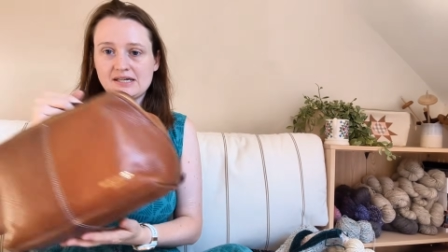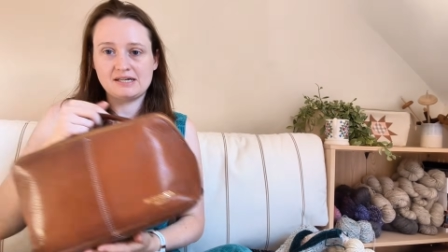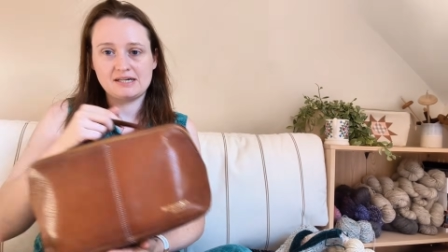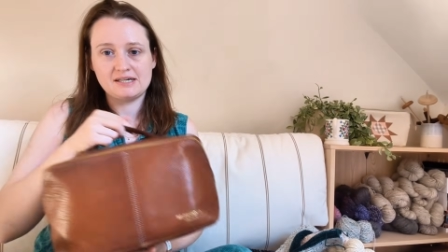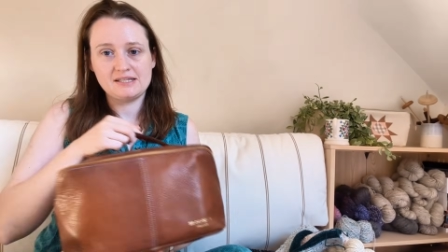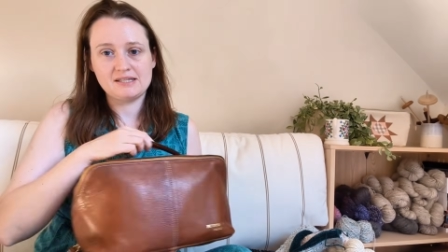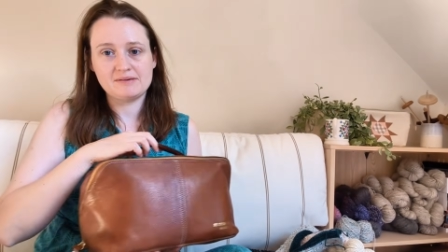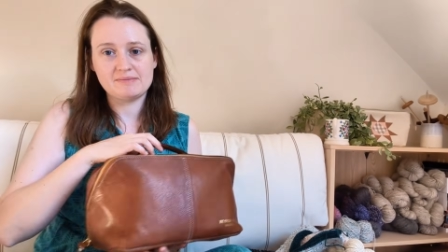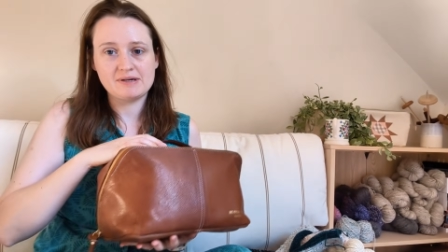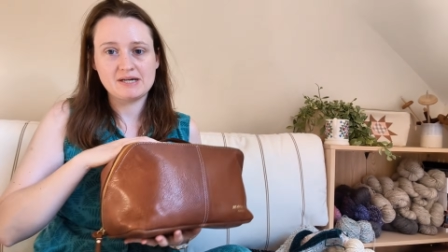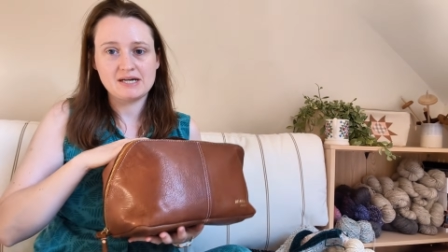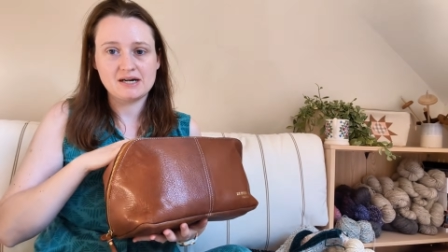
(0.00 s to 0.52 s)

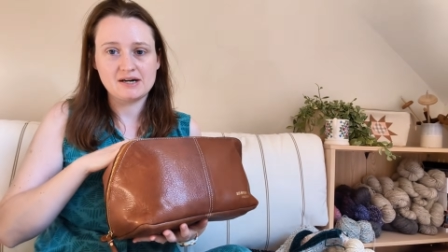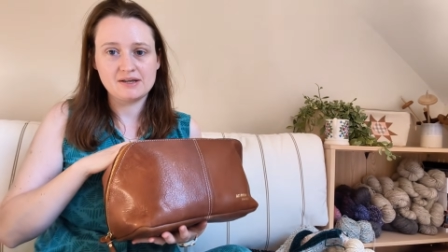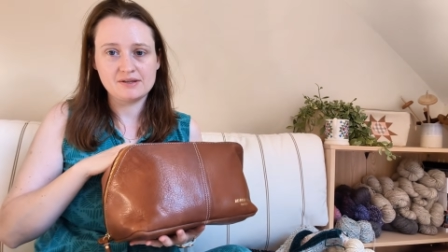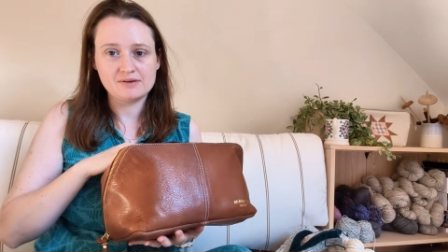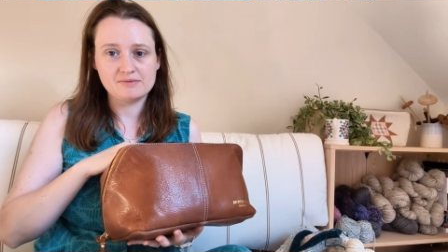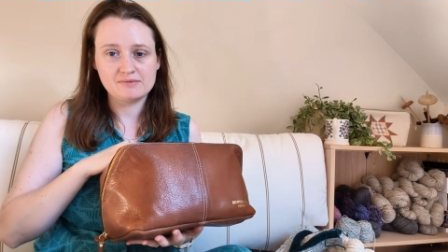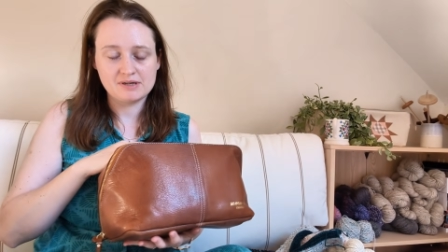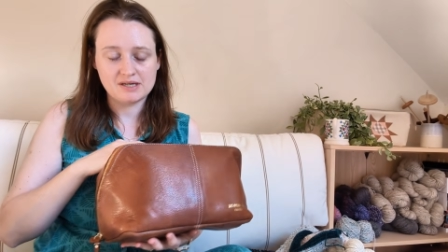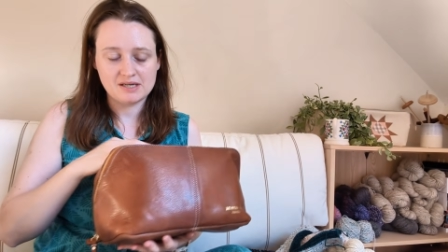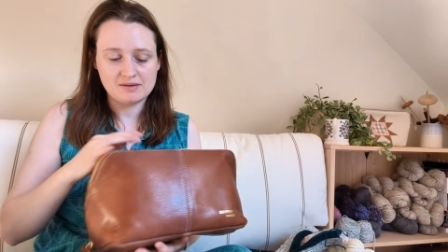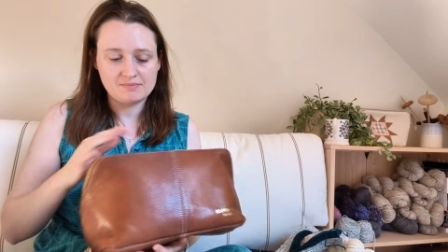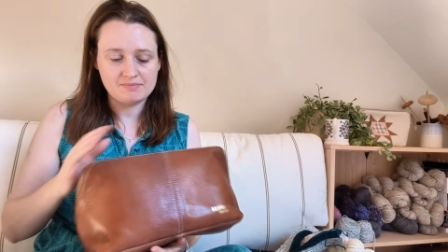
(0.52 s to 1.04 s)
And then my other
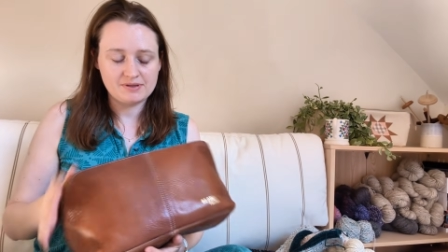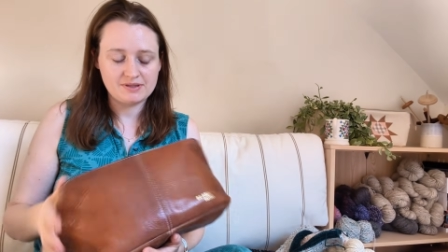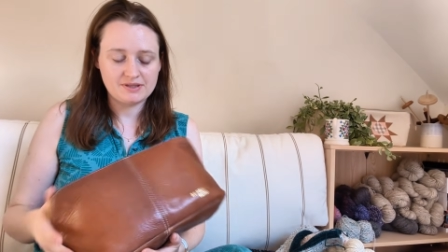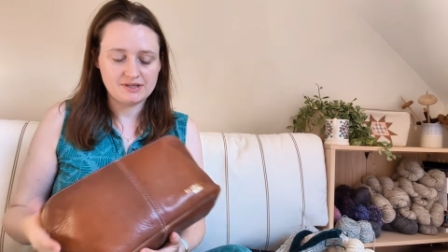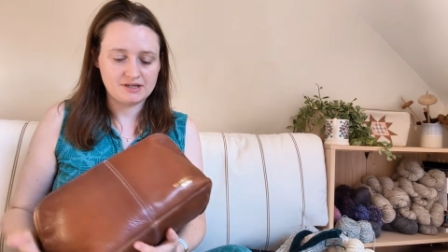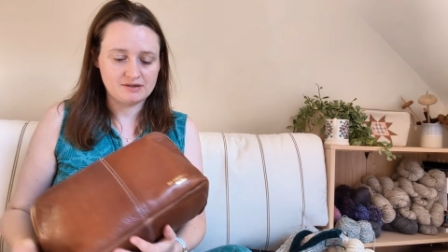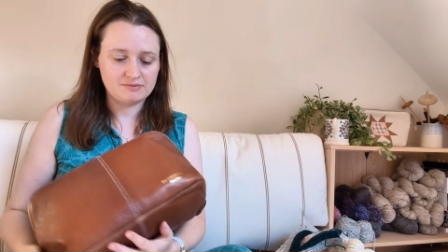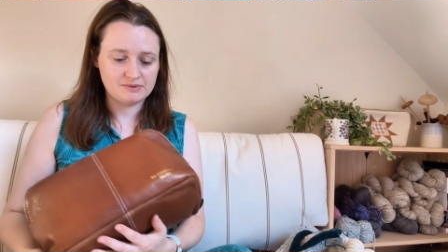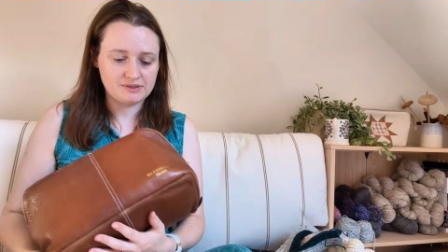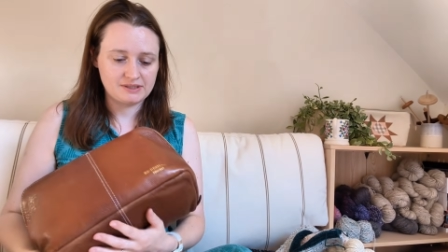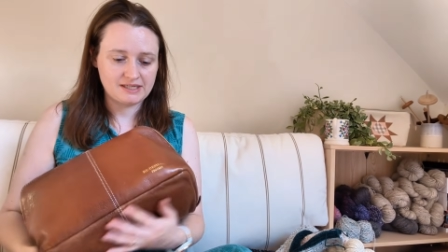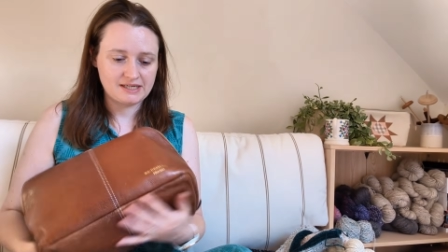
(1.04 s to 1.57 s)
whip that
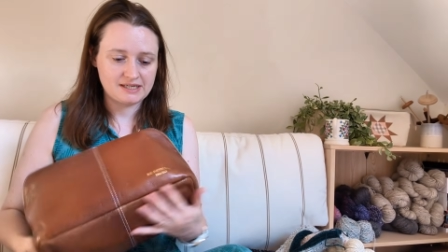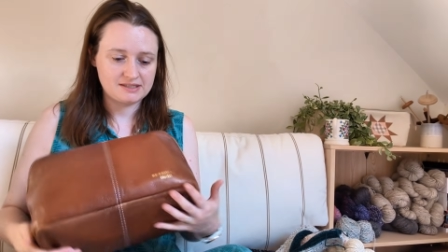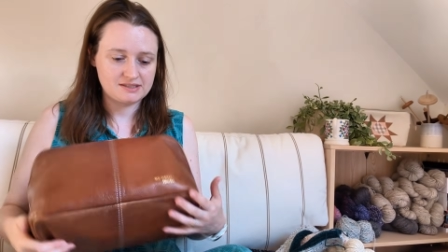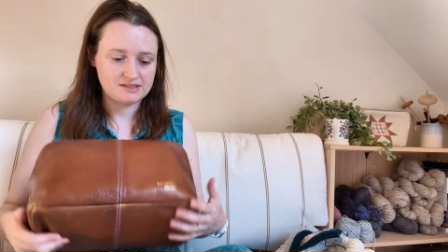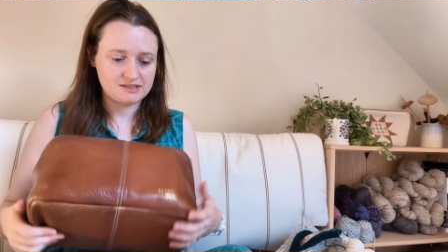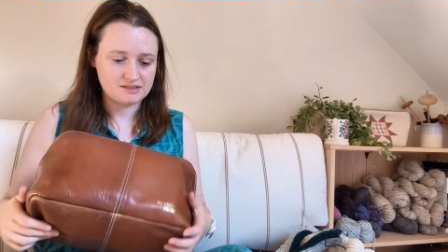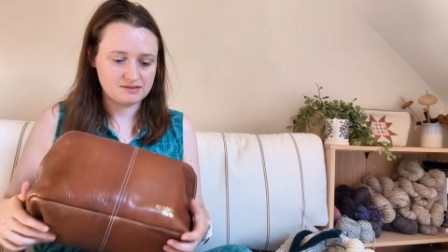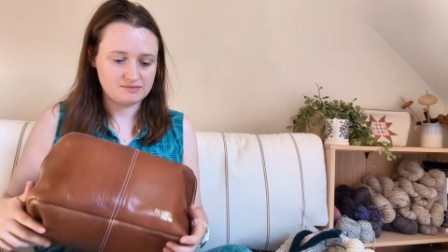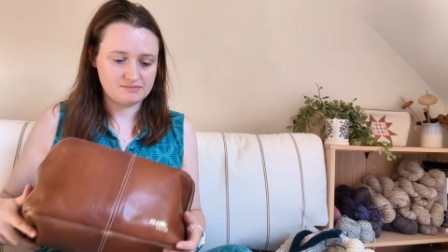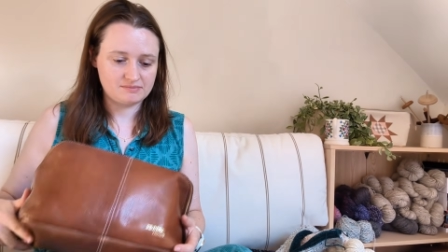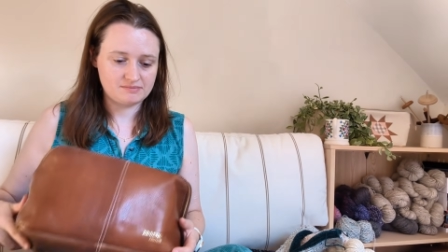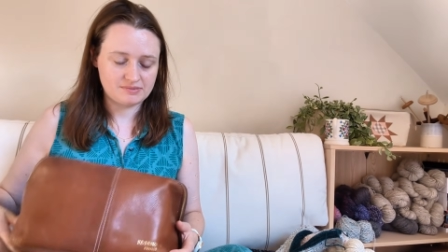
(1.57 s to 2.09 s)
I want to get
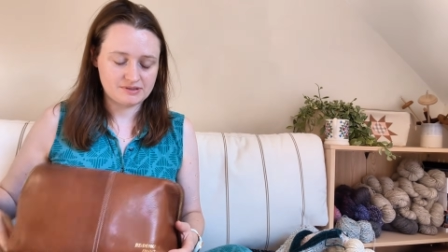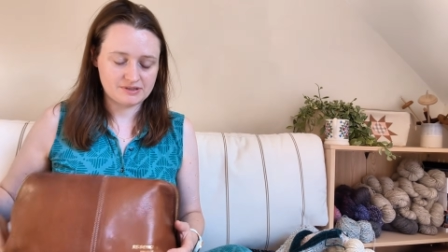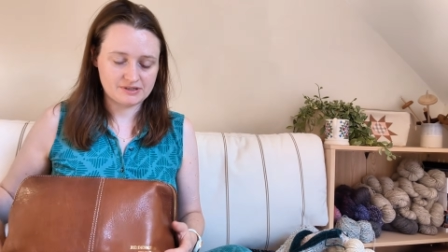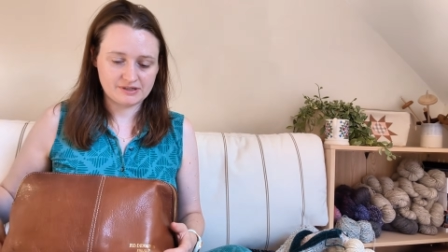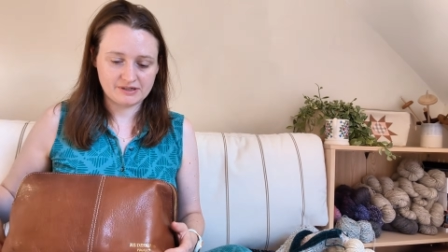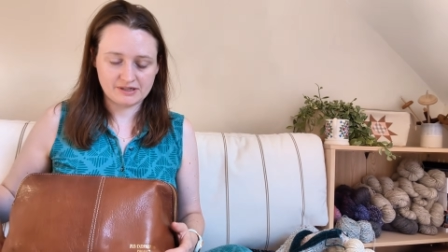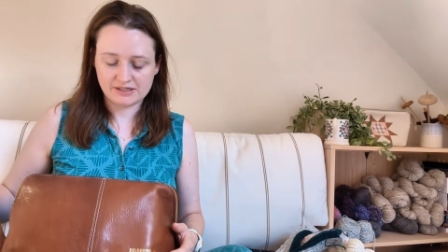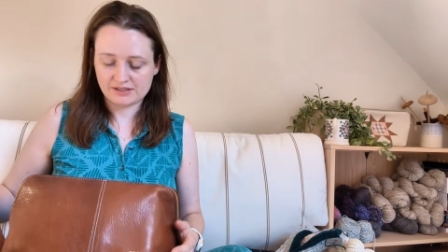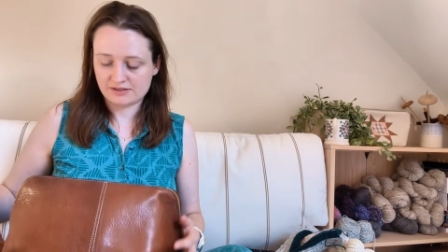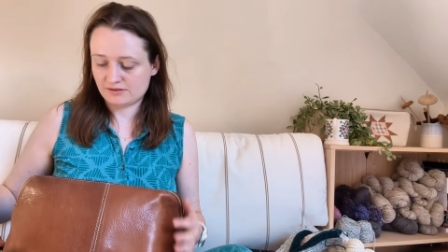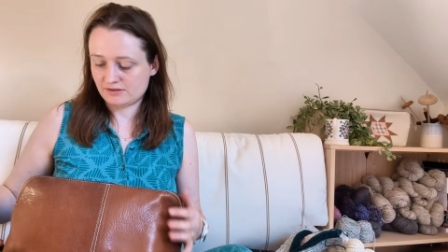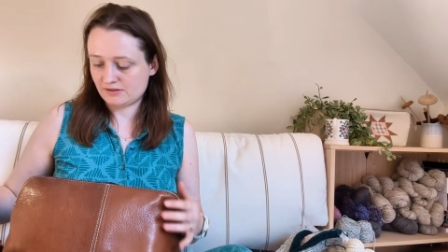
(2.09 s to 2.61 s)
some
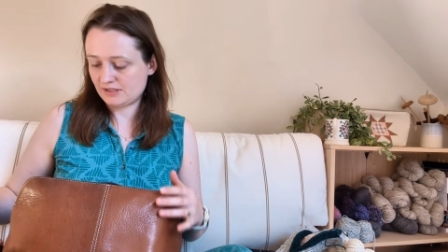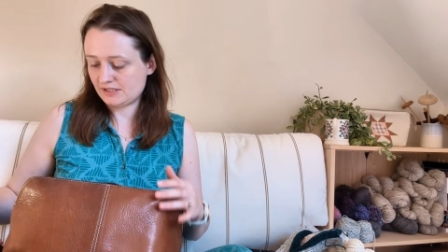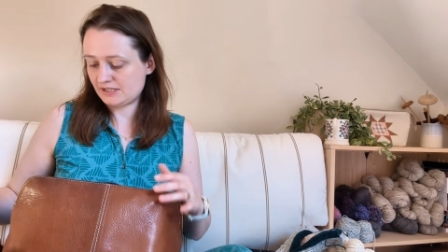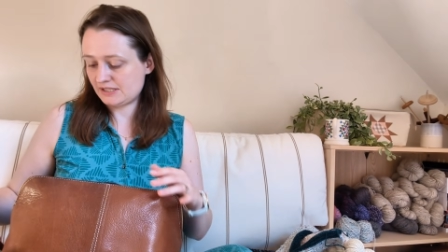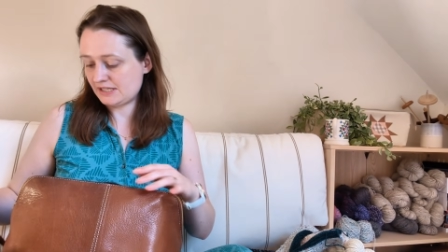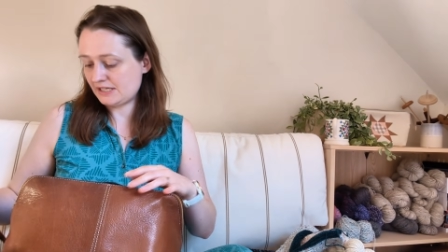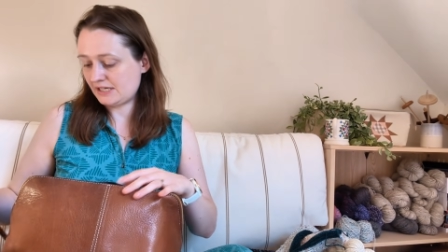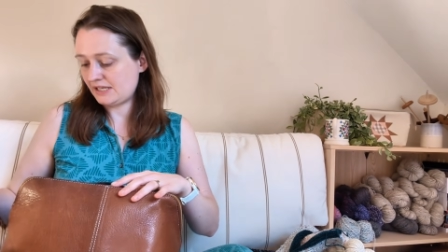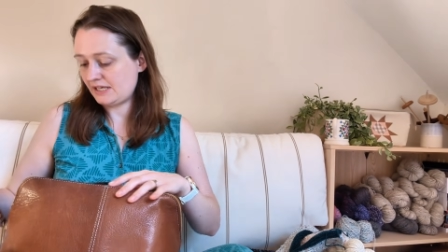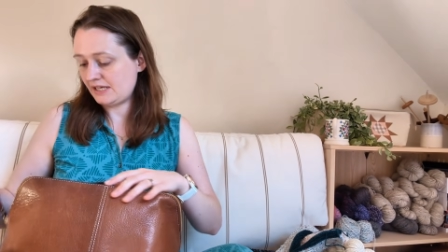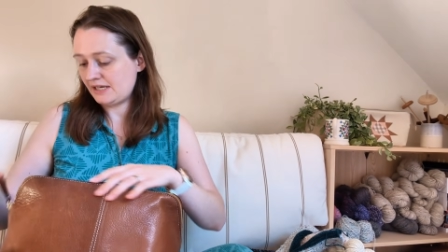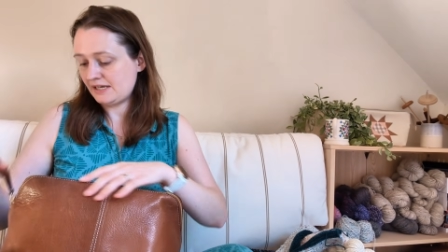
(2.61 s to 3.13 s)
progress on is
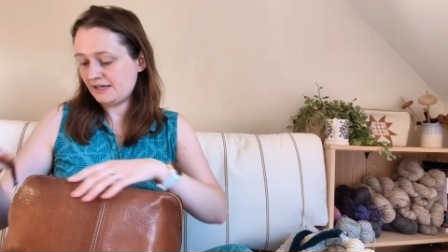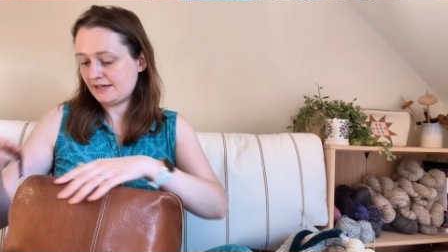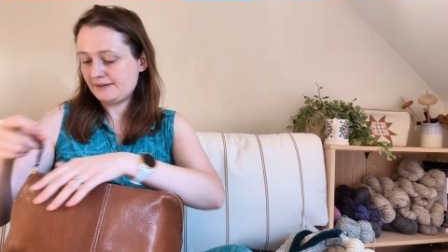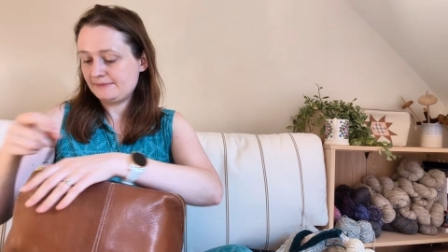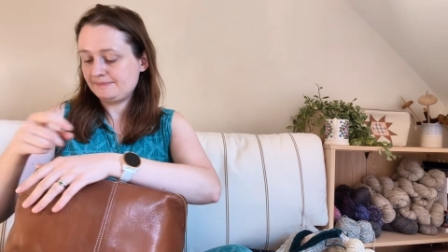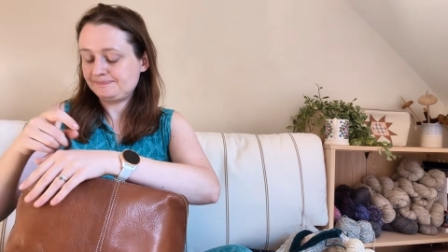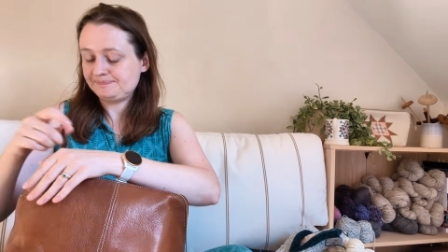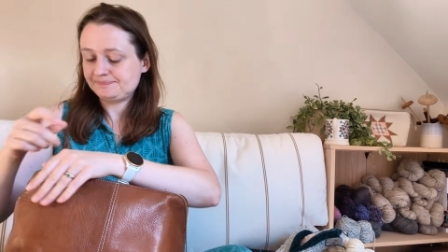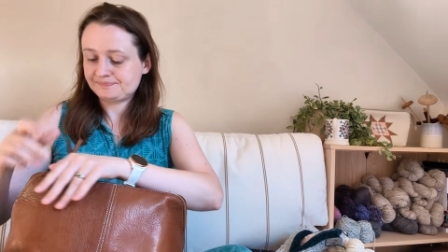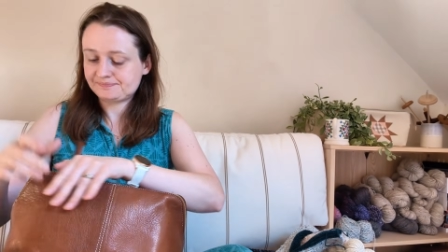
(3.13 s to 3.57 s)
in here,